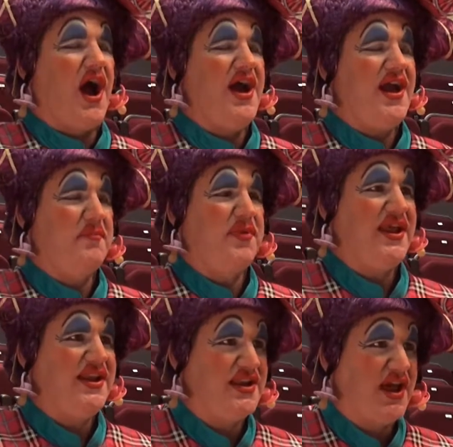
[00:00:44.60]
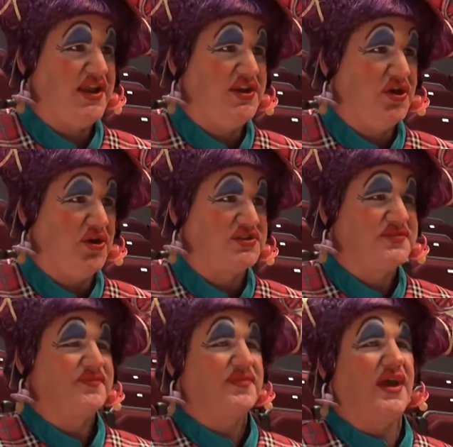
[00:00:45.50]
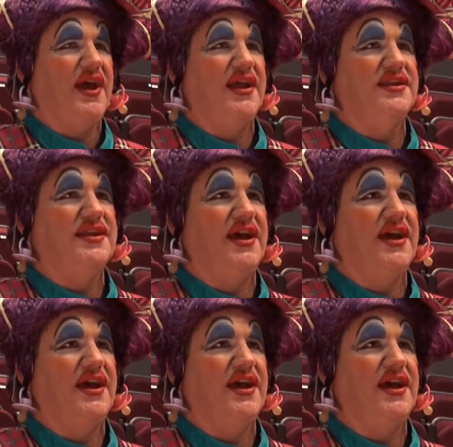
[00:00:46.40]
I am playing Nanny Not, and